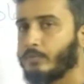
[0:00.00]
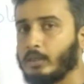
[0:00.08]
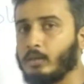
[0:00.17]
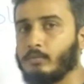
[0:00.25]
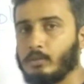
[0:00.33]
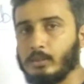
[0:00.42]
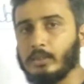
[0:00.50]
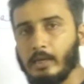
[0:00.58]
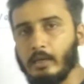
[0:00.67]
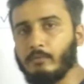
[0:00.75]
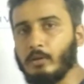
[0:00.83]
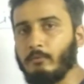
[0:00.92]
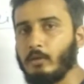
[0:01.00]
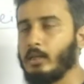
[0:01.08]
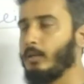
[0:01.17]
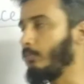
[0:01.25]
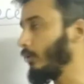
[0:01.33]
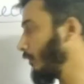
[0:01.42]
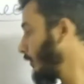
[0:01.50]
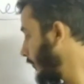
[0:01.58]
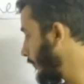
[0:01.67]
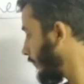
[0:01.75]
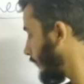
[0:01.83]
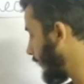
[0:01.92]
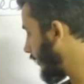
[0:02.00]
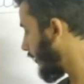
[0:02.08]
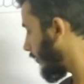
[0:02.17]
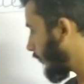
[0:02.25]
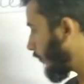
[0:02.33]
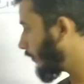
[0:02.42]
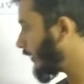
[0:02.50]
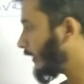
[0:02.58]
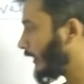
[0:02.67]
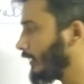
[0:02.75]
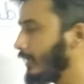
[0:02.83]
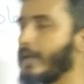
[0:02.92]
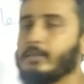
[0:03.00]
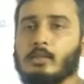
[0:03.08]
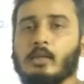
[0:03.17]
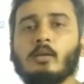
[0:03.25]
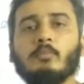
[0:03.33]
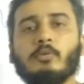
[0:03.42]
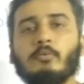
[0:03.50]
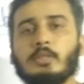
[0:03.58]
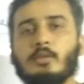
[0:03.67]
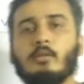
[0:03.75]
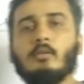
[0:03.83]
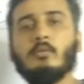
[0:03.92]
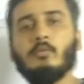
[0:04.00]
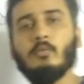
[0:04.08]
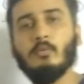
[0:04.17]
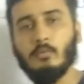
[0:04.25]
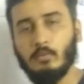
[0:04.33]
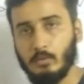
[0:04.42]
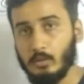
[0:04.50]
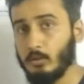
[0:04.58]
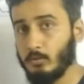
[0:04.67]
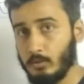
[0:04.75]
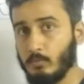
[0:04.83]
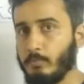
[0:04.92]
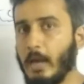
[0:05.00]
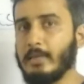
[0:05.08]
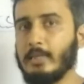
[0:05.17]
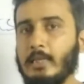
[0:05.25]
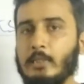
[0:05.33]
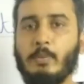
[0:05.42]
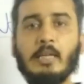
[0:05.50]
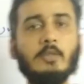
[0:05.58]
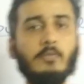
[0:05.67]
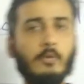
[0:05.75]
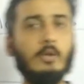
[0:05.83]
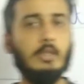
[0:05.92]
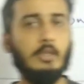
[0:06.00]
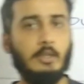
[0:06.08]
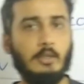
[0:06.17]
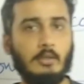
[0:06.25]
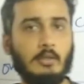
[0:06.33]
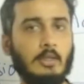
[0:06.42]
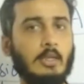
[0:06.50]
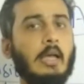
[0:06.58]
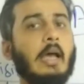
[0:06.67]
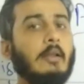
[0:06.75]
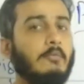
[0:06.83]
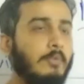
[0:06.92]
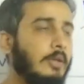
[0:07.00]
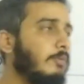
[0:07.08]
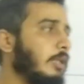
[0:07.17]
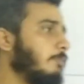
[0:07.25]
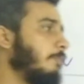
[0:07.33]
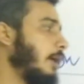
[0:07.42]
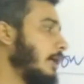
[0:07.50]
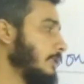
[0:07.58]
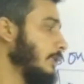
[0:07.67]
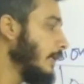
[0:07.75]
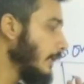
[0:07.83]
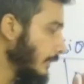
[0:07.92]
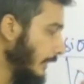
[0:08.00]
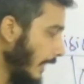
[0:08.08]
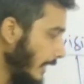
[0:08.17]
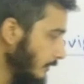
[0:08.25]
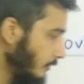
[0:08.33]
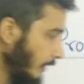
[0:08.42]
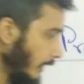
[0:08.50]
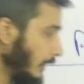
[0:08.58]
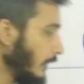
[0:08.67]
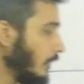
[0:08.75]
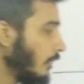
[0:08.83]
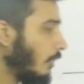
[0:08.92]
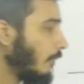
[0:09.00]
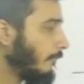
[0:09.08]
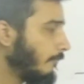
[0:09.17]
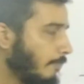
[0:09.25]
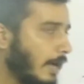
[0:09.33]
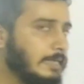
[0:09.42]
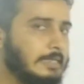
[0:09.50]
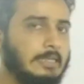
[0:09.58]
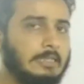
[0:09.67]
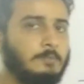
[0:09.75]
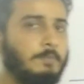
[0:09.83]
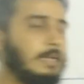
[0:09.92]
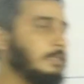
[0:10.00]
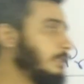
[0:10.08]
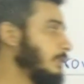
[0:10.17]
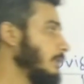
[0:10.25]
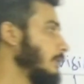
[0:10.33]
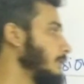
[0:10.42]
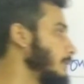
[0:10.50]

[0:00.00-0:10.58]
recovered, if available, we can get provision bad debt expense for the year. And we will pass the entry of bad debt expense